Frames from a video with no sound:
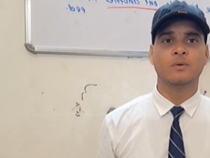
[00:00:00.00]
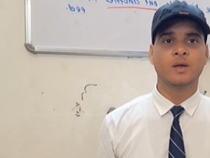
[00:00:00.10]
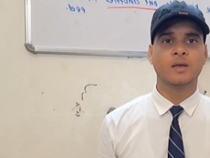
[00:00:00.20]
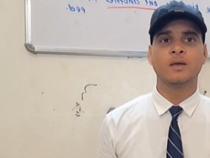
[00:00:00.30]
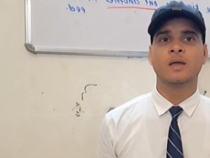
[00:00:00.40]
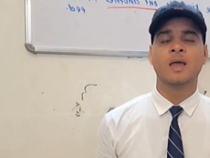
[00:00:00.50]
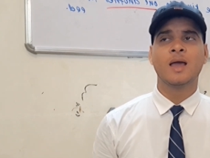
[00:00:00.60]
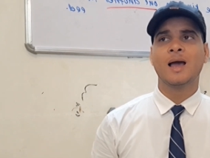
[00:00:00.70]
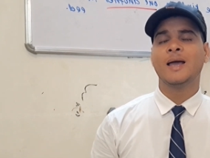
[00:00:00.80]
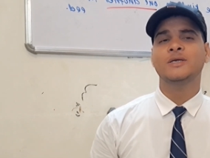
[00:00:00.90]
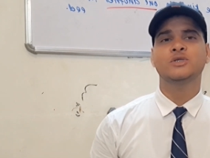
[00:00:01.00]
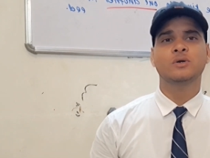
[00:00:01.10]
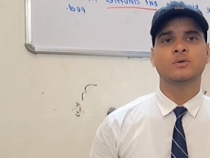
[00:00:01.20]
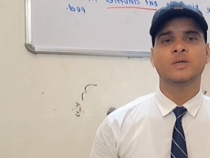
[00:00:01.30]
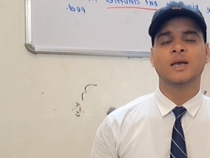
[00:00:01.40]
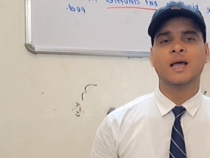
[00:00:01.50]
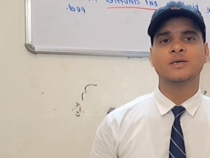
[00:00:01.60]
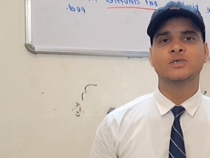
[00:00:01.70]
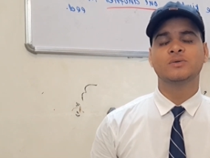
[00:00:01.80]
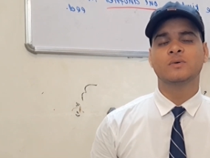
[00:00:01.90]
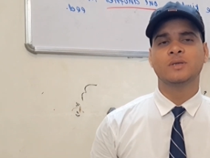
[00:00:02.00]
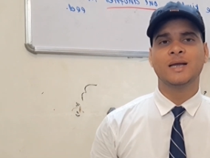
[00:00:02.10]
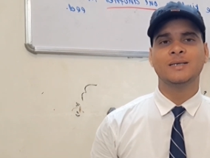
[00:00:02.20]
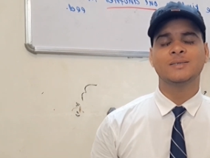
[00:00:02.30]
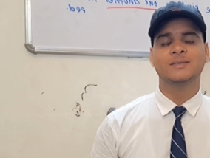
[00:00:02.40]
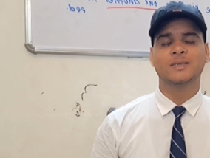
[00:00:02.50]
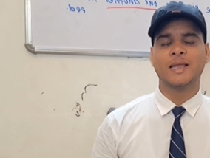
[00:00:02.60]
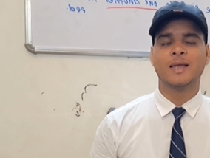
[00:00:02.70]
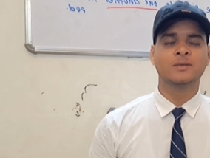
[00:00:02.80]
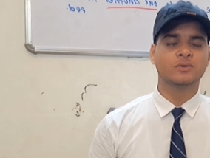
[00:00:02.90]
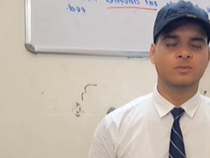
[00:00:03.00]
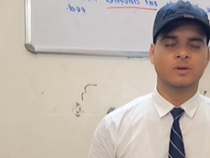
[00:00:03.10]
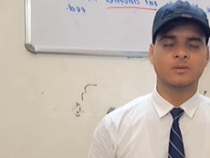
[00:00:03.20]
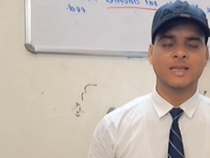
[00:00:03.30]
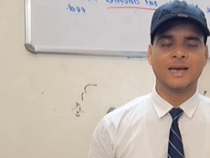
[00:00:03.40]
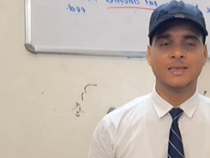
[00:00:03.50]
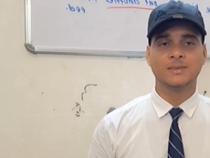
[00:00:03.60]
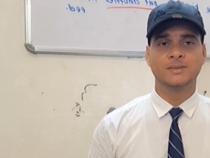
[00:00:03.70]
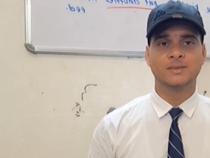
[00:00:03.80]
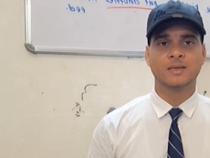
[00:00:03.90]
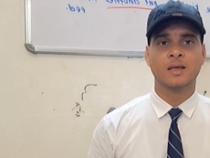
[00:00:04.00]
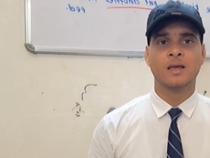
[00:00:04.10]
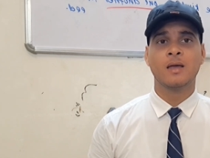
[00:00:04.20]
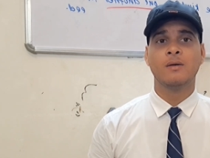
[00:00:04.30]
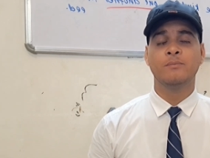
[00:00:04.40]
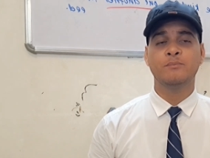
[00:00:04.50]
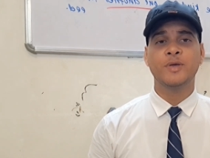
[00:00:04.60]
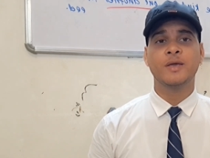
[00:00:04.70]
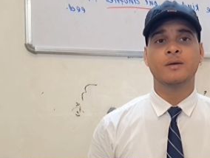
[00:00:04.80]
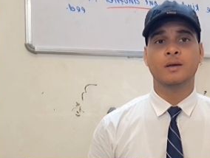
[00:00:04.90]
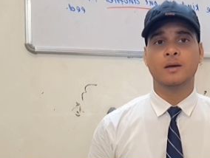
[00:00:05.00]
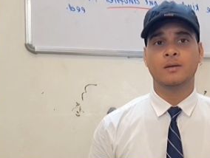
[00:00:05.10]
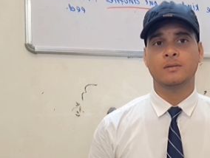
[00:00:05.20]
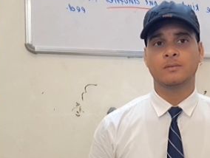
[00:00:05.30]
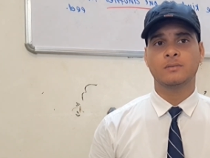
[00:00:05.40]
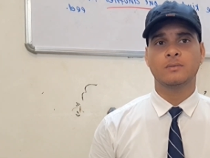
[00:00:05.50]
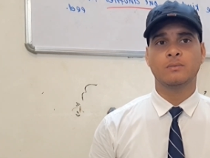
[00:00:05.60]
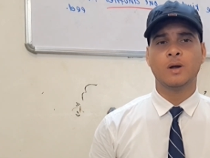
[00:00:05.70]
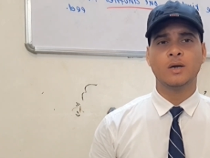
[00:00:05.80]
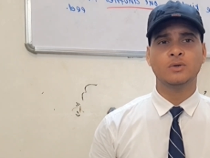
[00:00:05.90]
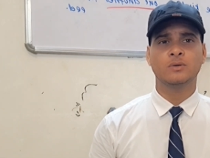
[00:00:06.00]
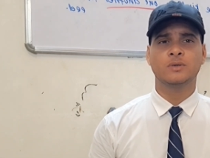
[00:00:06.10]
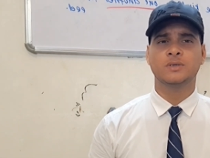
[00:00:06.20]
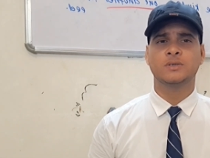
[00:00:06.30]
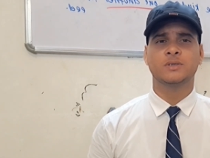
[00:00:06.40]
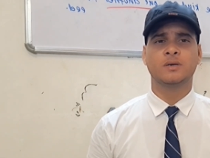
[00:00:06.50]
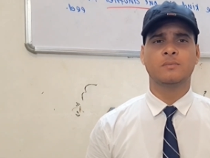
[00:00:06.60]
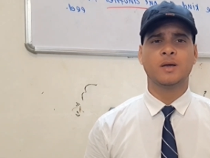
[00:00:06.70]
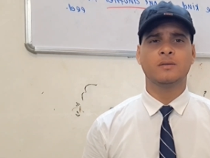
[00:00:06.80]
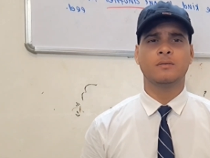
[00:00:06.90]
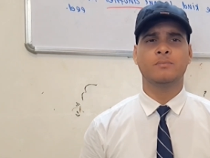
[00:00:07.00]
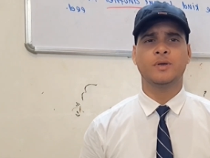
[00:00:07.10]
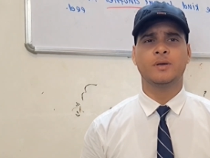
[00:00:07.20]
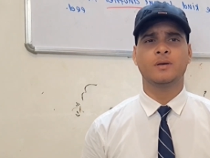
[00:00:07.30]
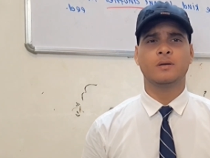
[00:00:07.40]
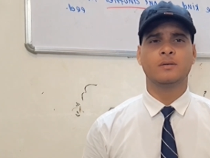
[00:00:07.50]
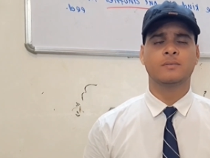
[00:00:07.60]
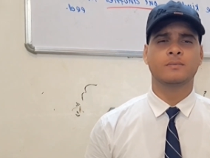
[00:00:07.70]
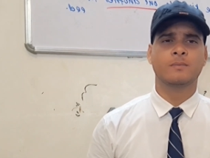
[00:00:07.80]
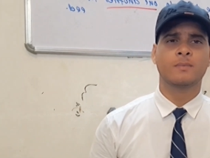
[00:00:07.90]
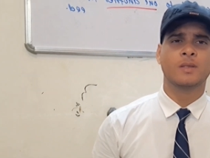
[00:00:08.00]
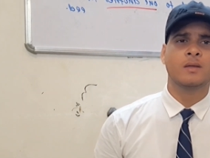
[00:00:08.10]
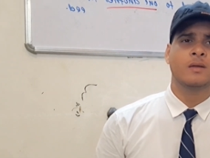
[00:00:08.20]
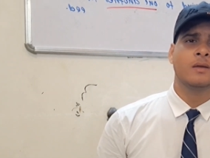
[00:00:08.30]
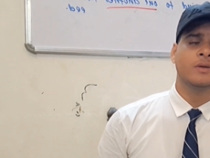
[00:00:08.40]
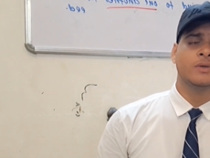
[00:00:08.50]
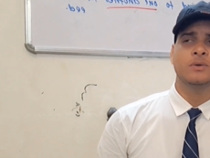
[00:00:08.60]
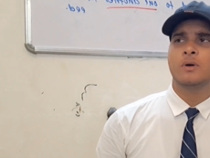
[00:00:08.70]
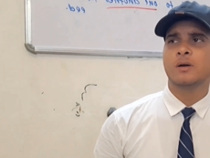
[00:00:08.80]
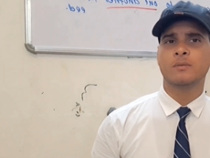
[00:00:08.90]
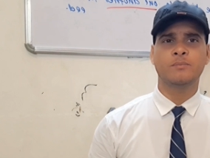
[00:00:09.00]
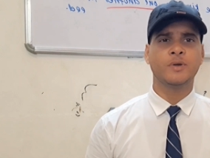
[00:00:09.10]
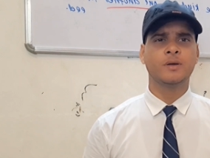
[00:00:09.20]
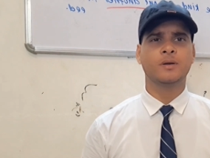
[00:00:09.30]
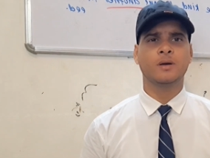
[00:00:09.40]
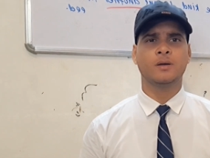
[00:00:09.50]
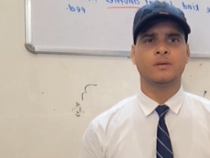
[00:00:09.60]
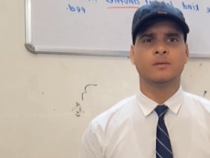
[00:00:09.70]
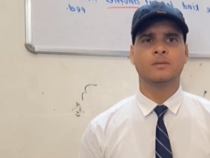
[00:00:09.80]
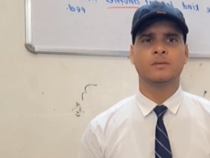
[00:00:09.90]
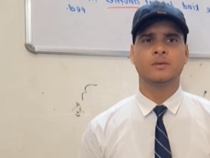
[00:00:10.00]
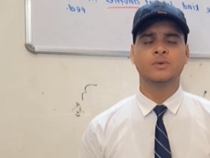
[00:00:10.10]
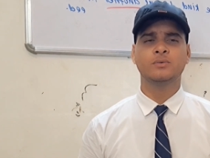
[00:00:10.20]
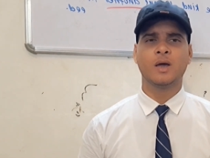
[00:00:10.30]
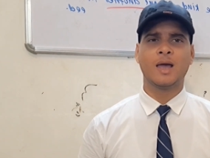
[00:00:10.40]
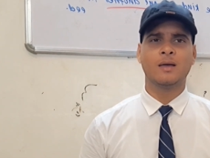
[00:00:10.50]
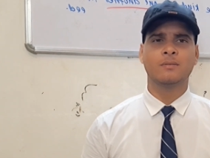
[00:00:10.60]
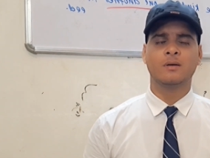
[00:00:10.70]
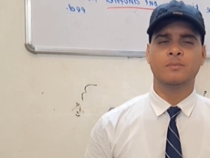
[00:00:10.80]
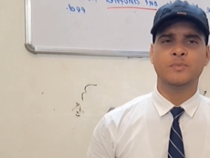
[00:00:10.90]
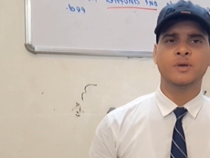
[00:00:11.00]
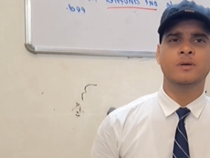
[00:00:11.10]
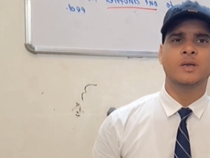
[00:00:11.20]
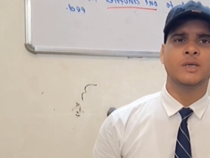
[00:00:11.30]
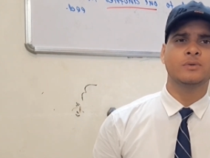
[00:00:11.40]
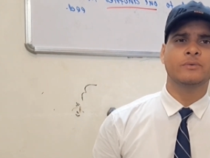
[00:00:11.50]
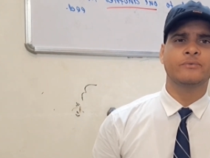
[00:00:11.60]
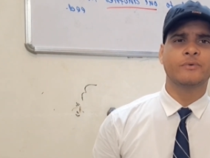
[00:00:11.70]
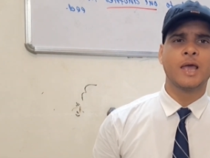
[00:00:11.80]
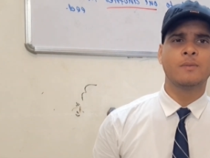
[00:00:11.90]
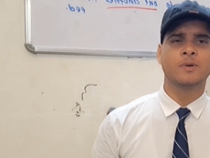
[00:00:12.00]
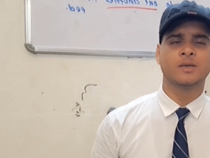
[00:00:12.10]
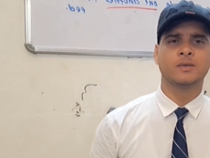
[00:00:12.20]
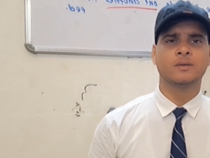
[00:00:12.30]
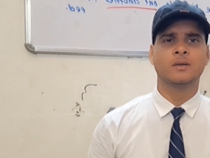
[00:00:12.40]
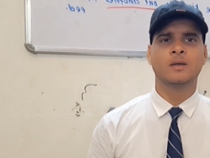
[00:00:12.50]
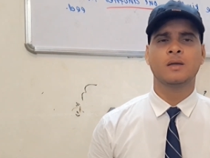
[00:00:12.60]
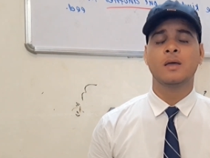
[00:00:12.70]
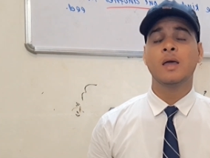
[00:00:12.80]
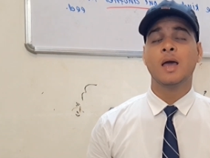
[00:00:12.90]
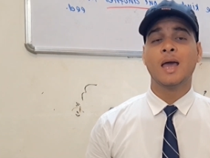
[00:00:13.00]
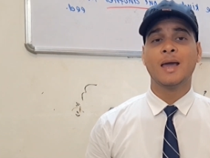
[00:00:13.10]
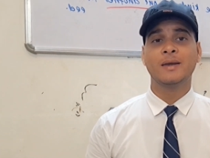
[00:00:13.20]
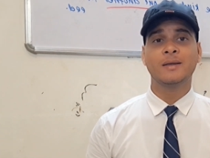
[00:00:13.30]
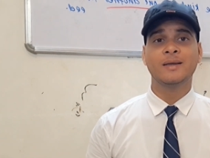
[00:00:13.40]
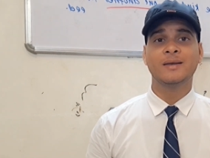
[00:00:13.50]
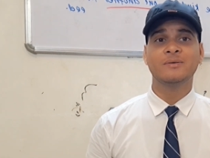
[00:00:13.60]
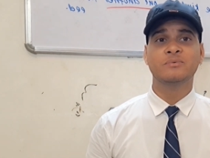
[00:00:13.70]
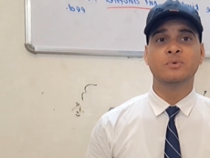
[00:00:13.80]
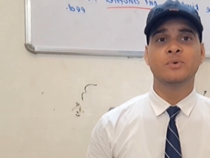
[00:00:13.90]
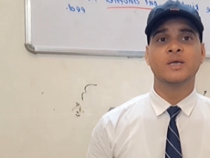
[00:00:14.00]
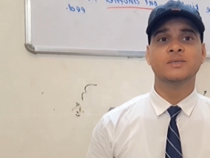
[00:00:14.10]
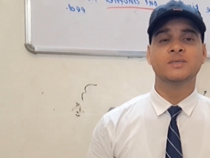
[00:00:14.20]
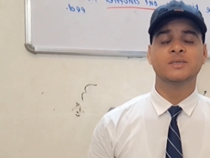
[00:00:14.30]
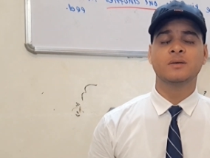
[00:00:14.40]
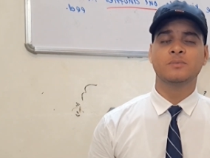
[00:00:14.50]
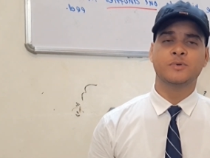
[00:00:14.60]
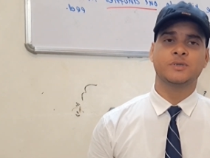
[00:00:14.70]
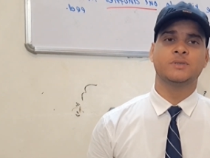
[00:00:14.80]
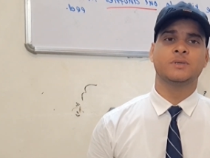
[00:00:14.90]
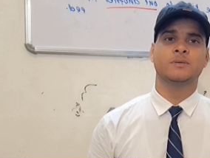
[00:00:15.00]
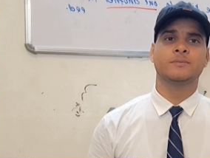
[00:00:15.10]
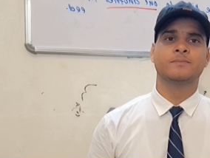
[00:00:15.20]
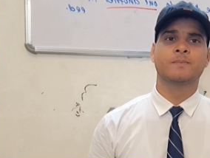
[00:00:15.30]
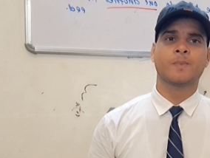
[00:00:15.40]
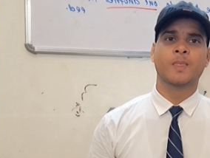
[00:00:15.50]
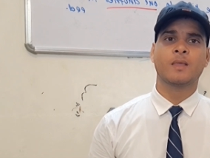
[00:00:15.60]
Okay, I told you the last one, that is 10th one, that is big gun. What do you understand by the big gun? You are a big gun. You have a big gun in your family. An influential person.